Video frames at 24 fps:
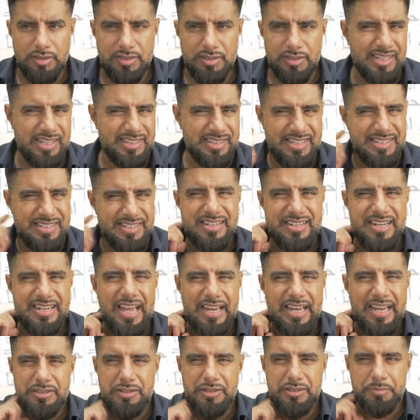like they didn't
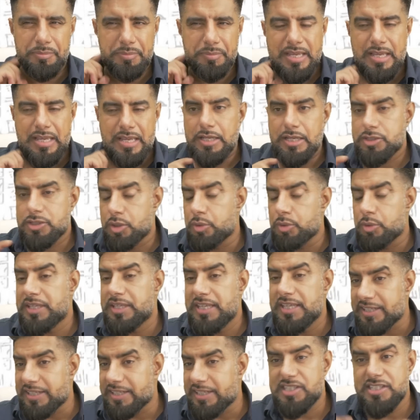add up. So
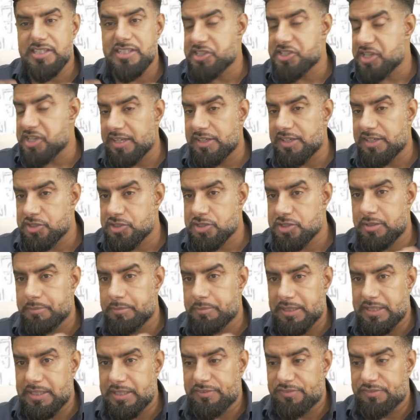he actually changed the
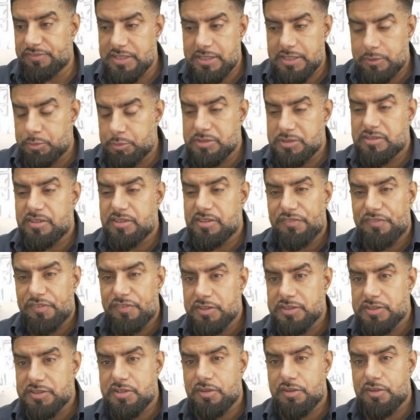beliefs. He was the
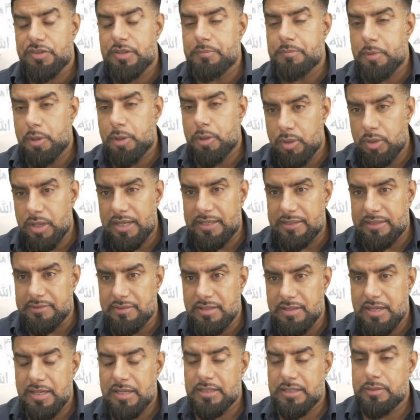first of the
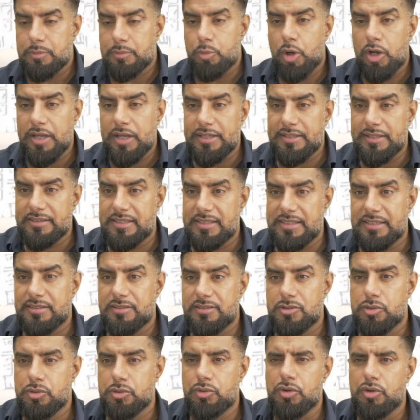Muwahhideen
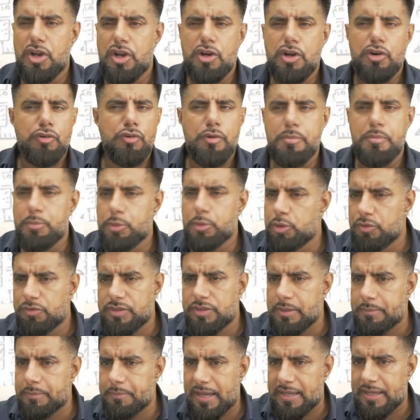to remove
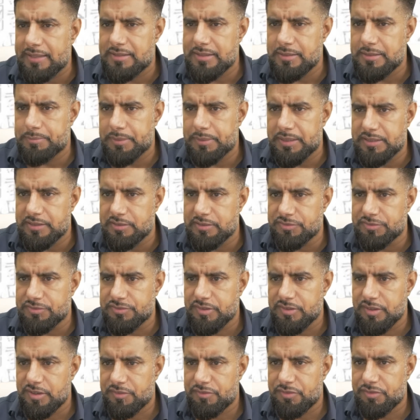the Mahdi belief
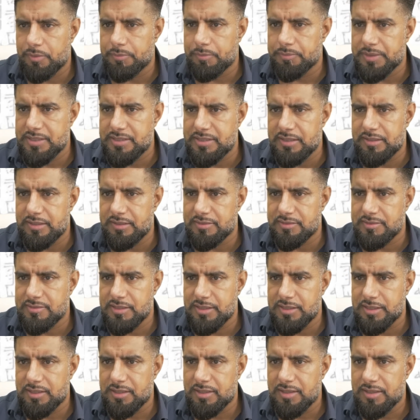from the dynasty